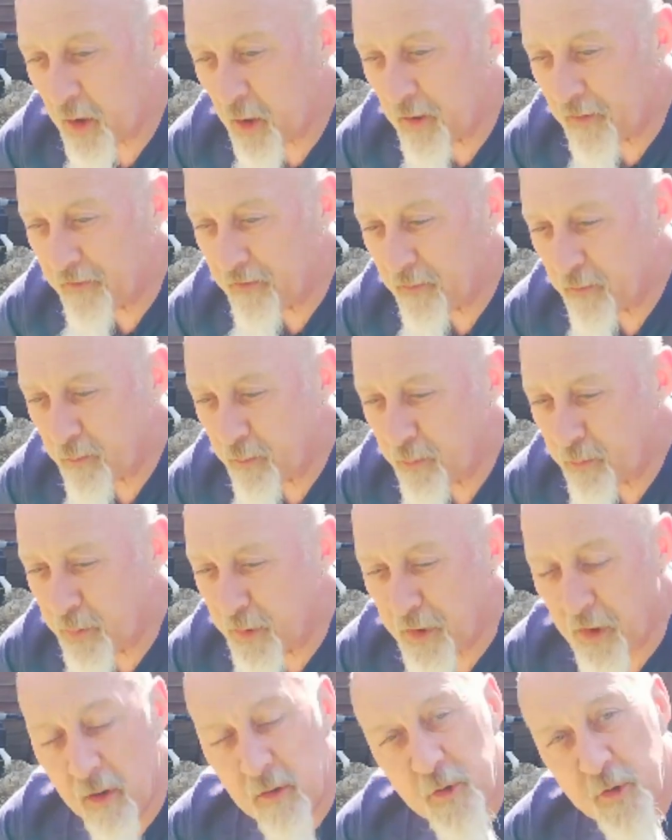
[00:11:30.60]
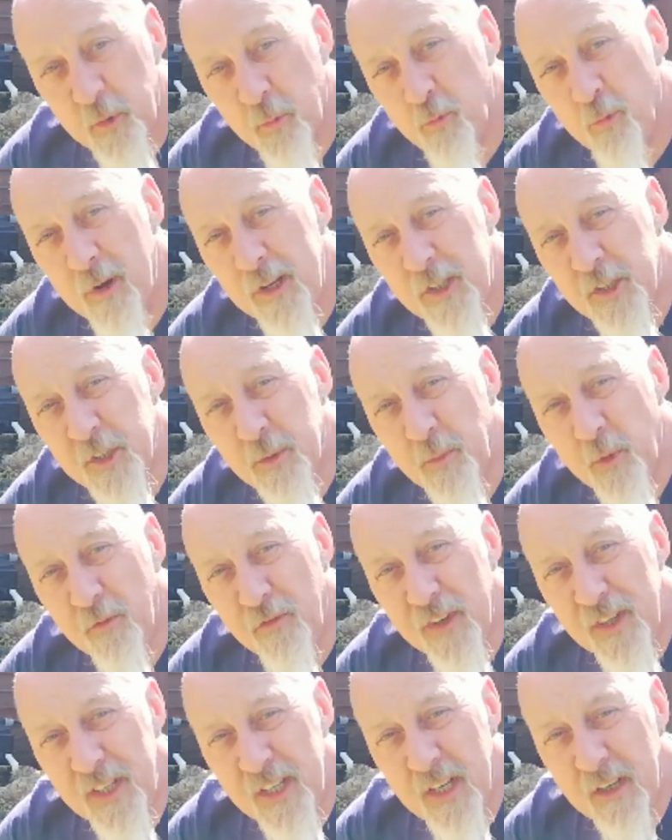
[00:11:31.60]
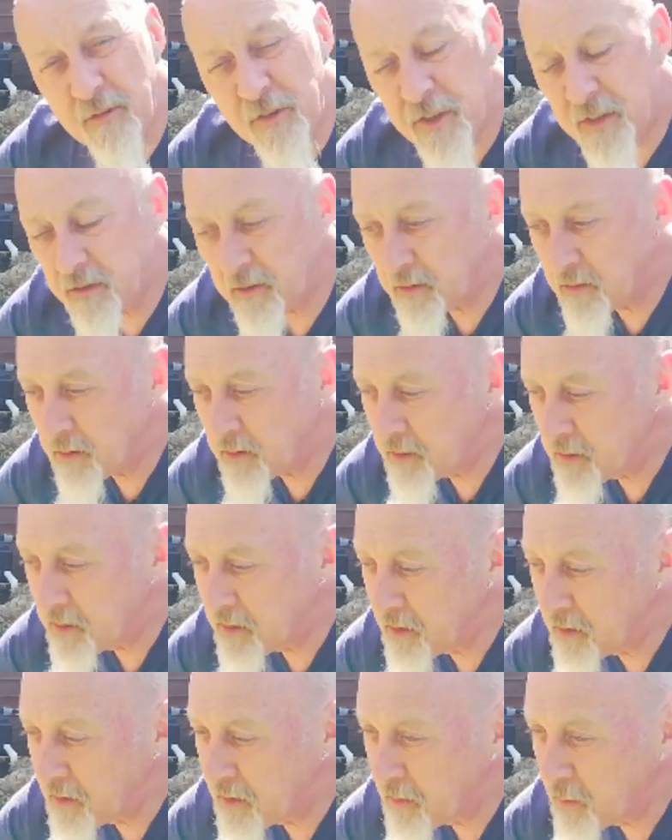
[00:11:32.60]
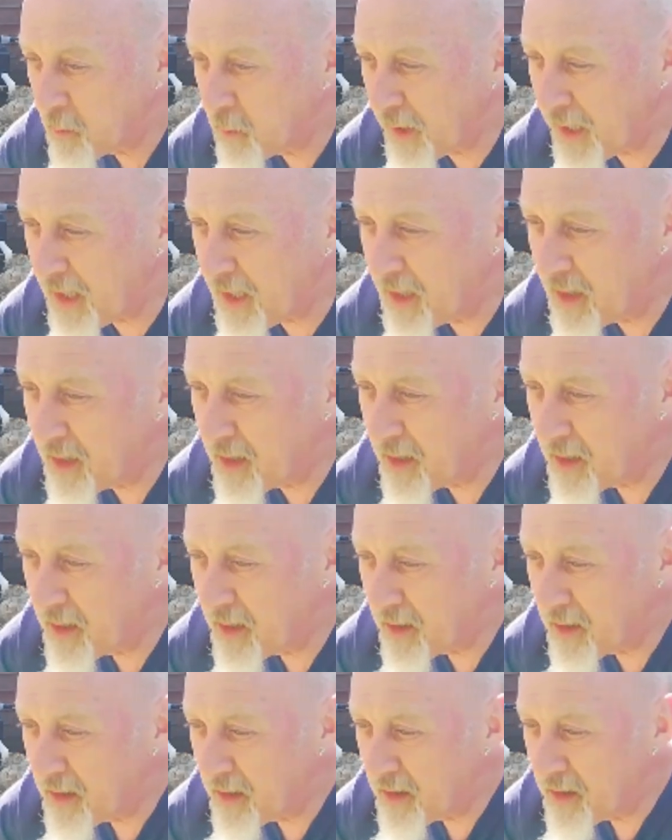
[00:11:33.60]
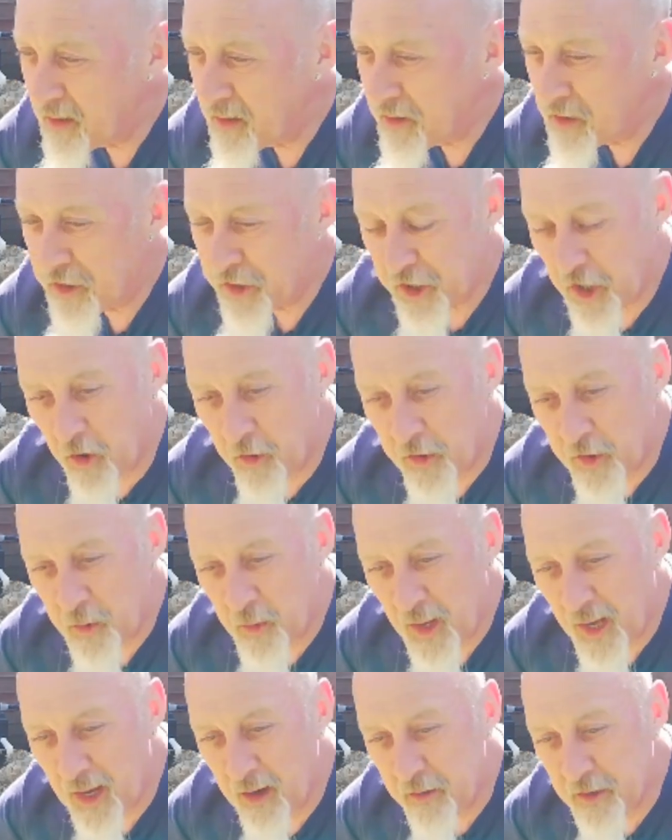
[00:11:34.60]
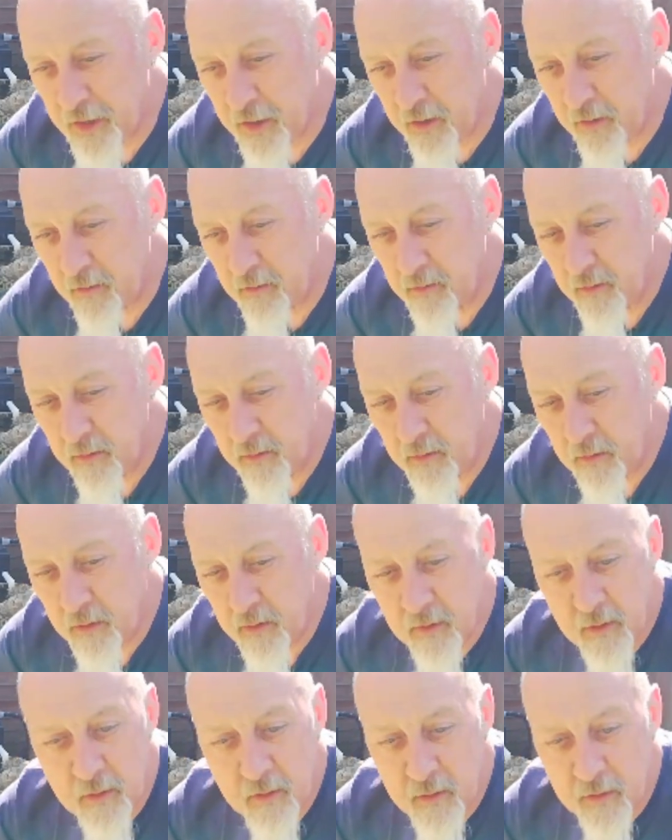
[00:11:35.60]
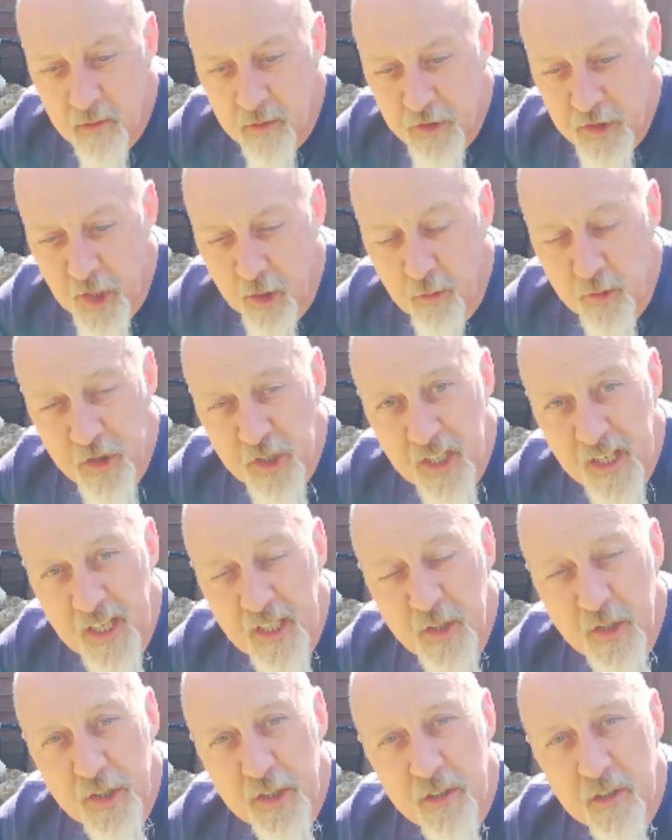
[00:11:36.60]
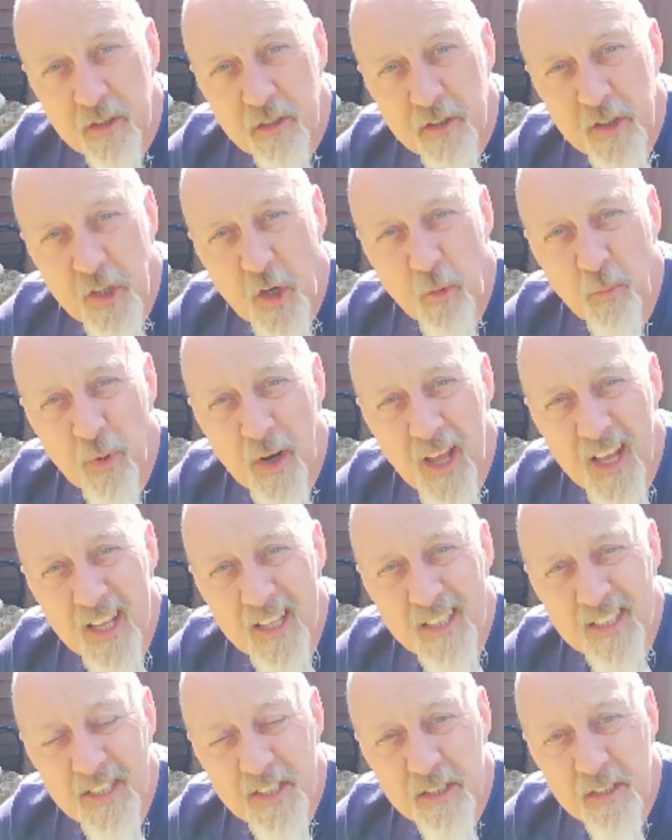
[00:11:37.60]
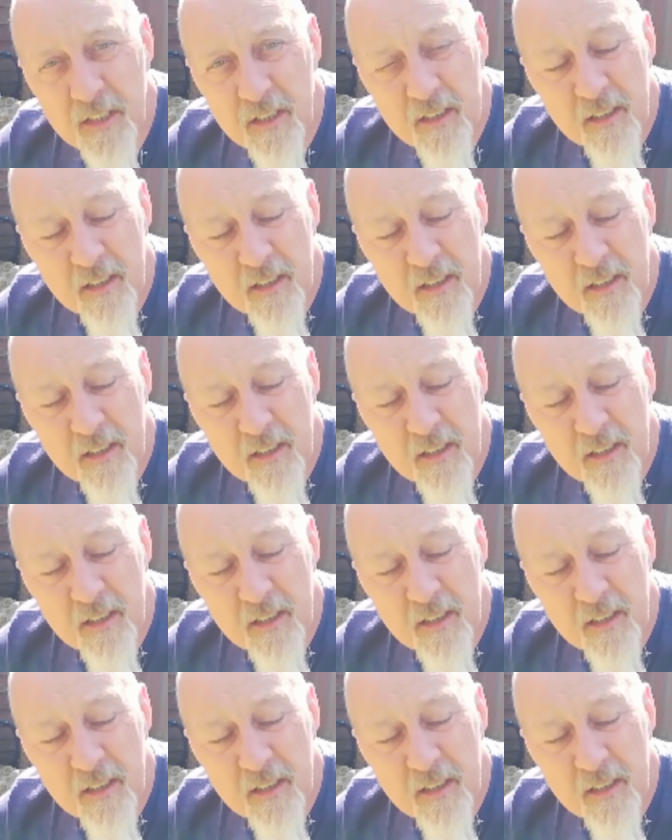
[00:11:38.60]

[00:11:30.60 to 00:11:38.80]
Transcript: I've put on some reasonable videos. We show you how to sow seeds, sow plants,